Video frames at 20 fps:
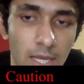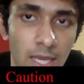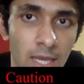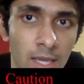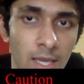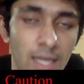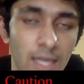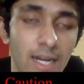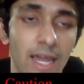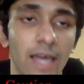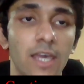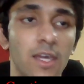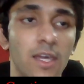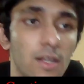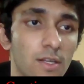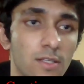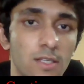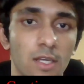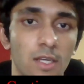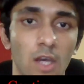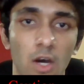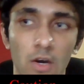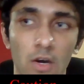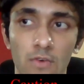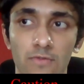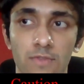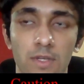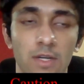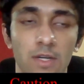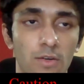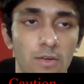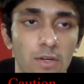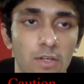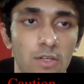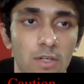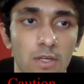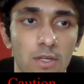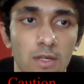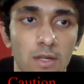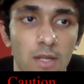inaccuracy of the
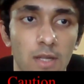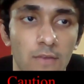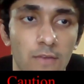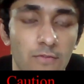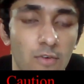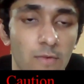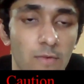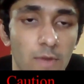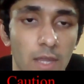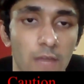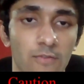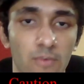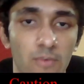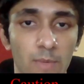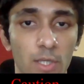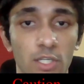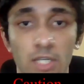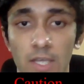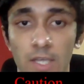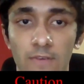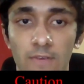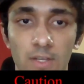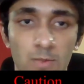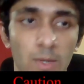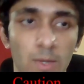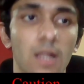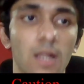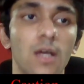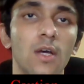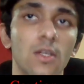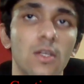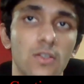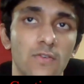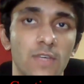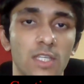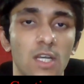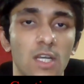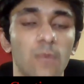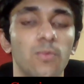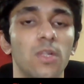nutritional information given as well. So, for
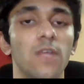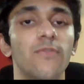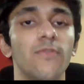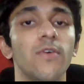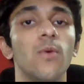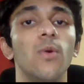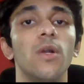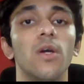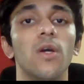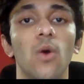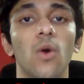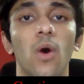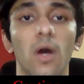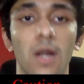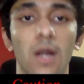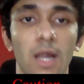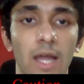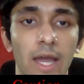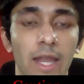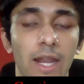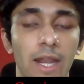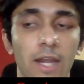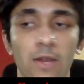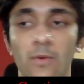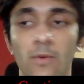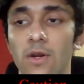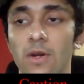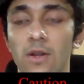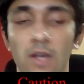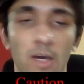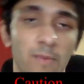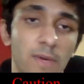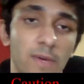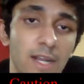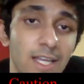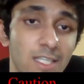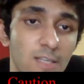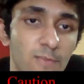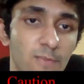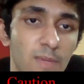example, if you were to go online and you were to look up a
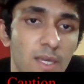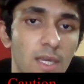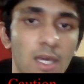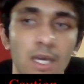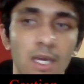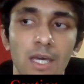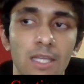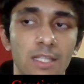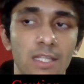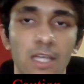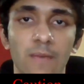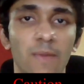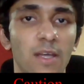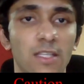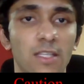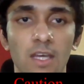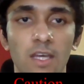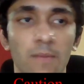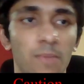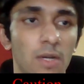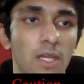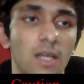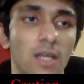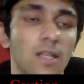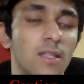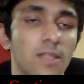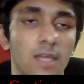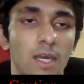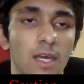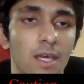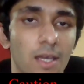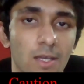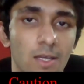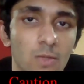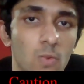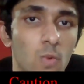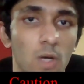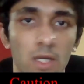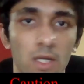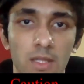recipe, they might say a particular thing is
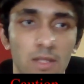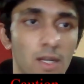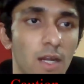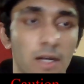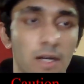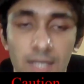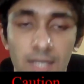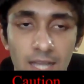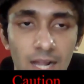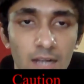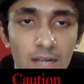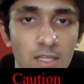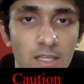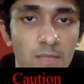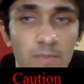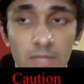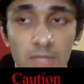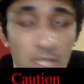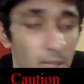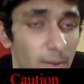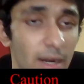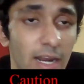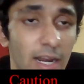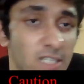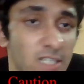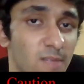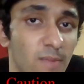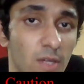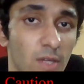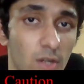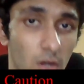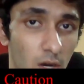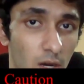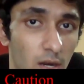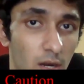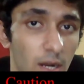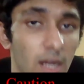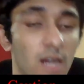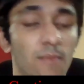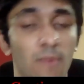worth 300 calories, but they might actually be wrong
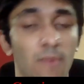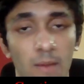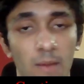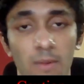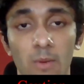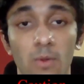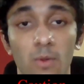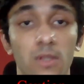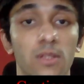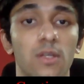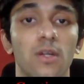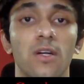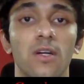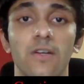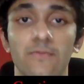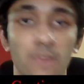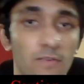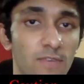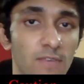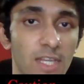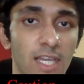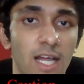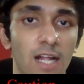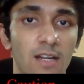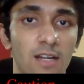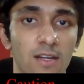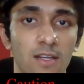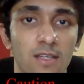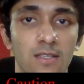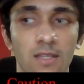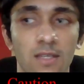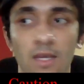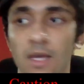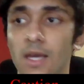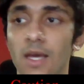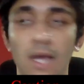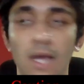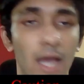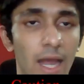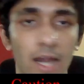and it might be worth 350 calories,
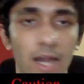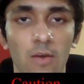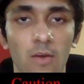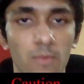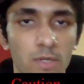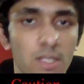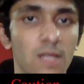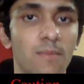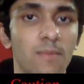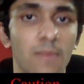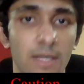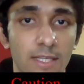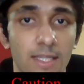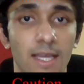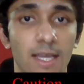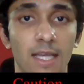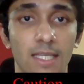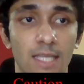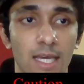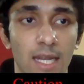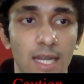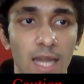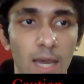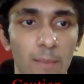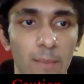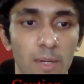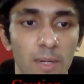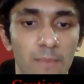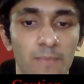and obviously mistakes can happen.